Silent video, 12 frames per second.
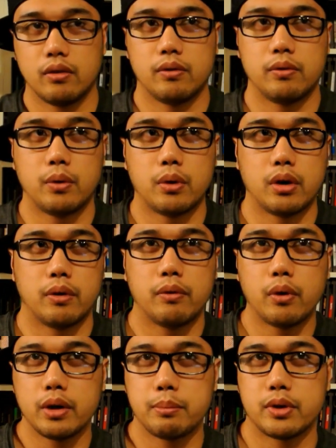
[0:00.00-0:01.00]
for
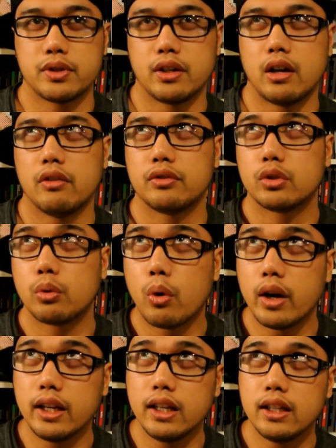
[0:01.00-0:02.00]
40% off
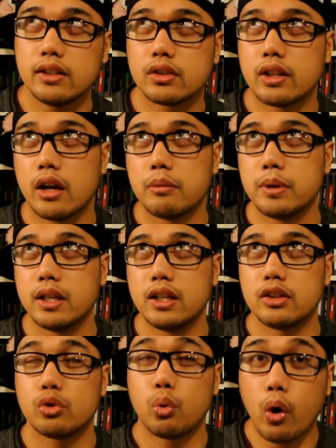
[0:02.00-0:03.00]
20, so that would
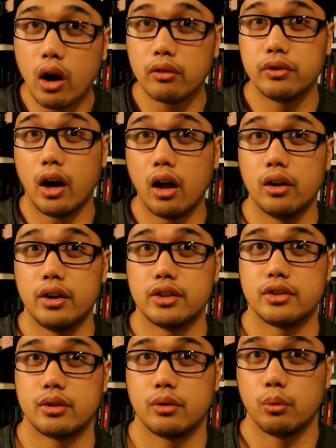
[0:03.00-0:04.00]
be
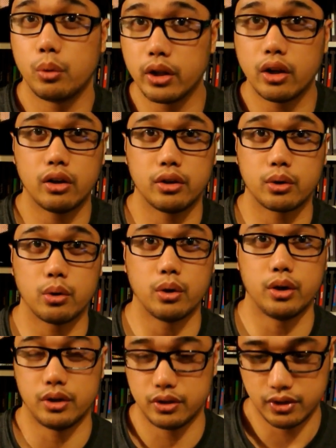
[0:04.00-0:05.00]
$12 with all the
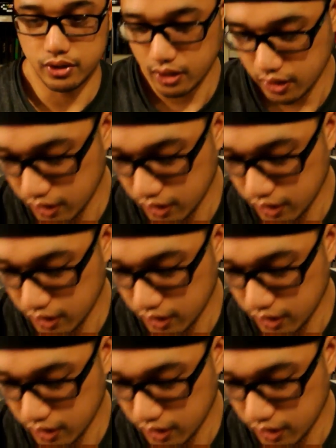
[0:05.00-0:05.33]
cords